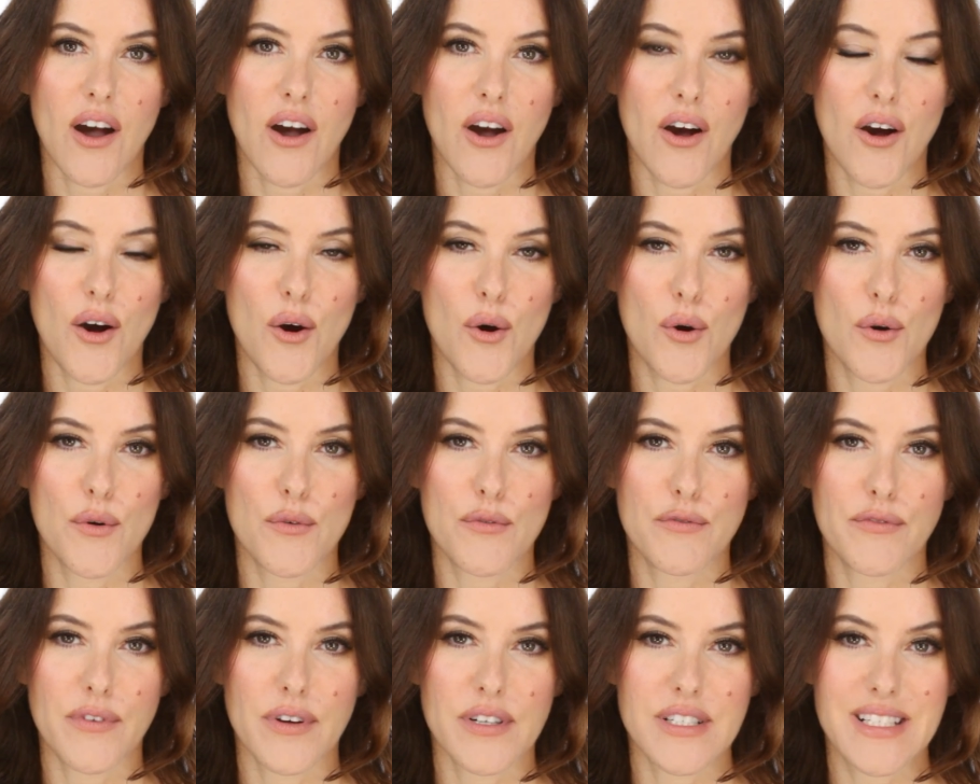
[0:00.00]

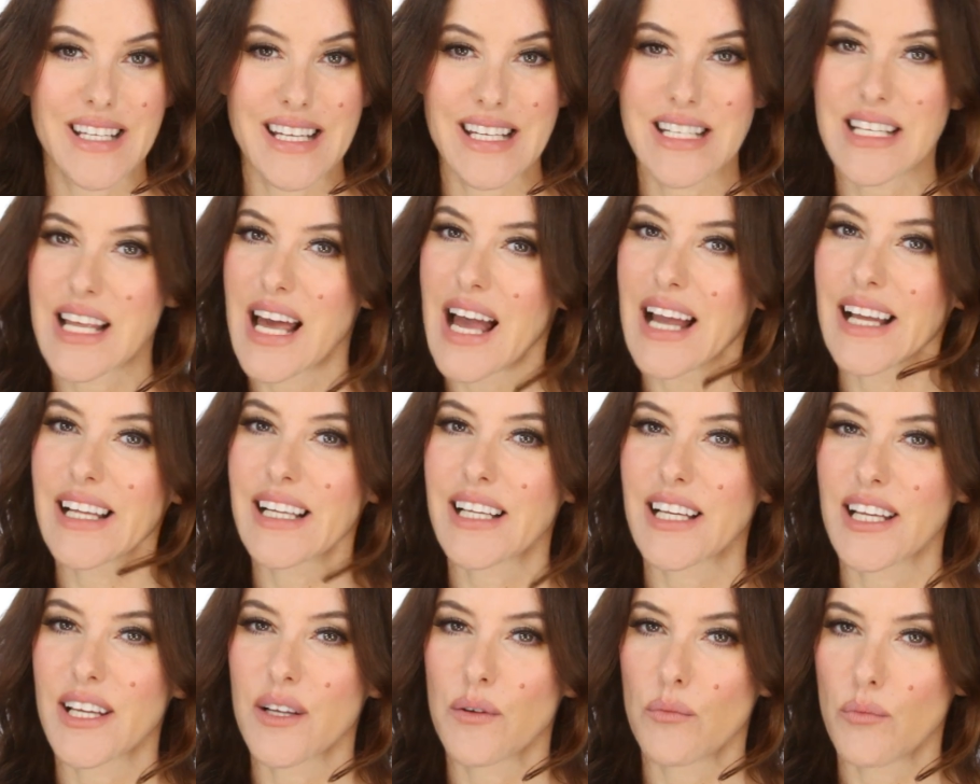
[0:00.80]
of
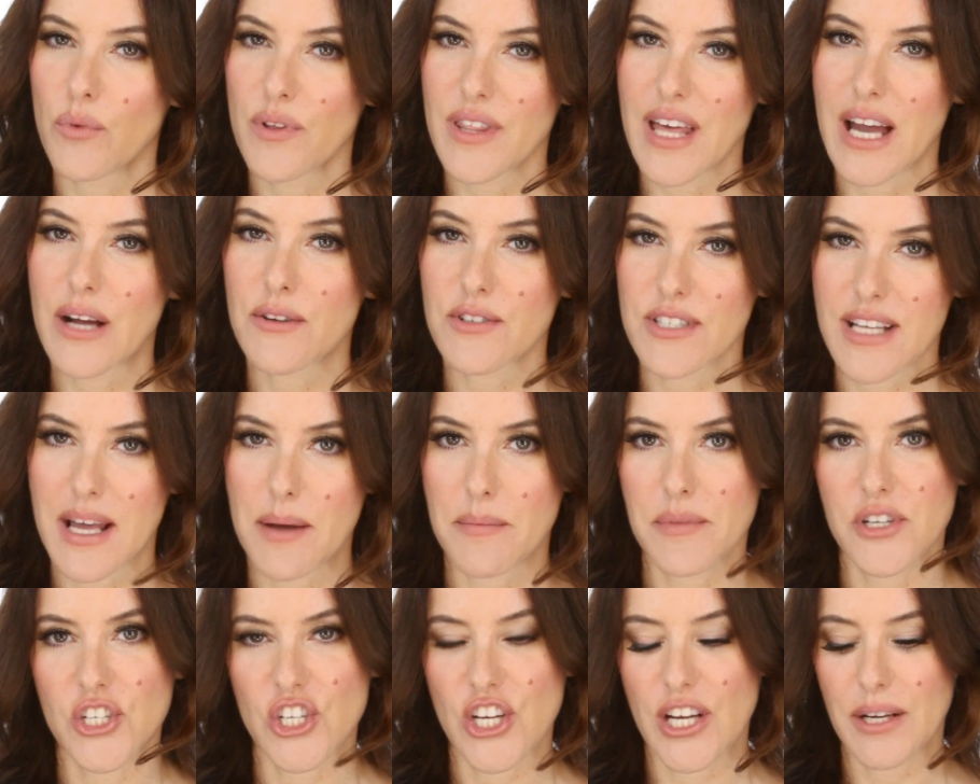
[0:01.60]
detangling without
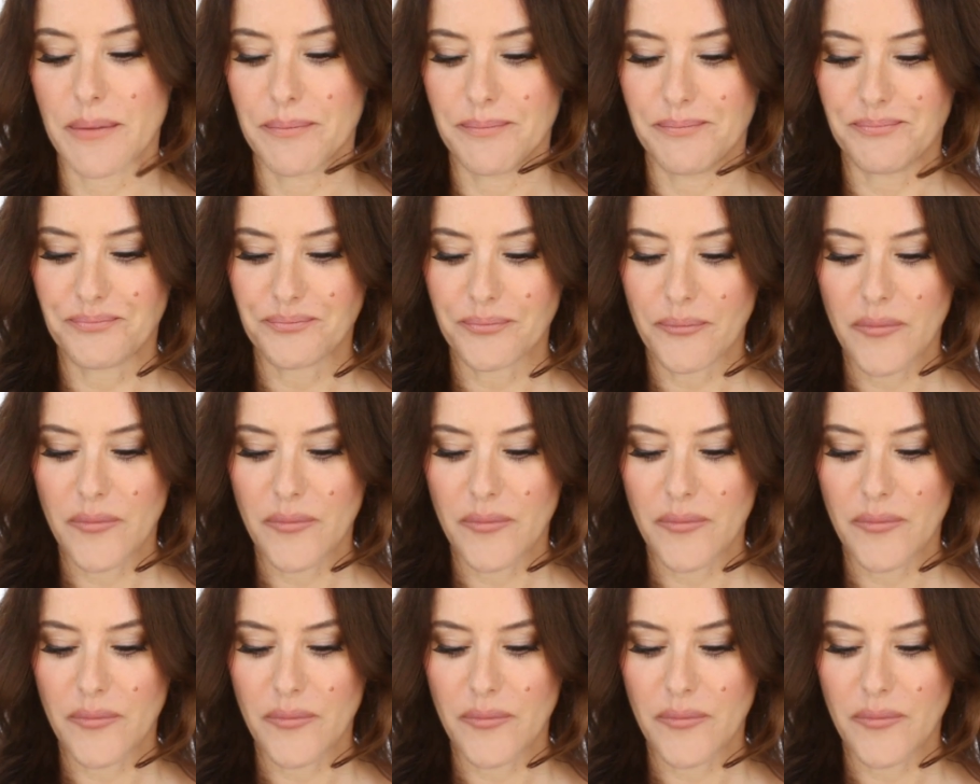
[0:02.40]
damaging.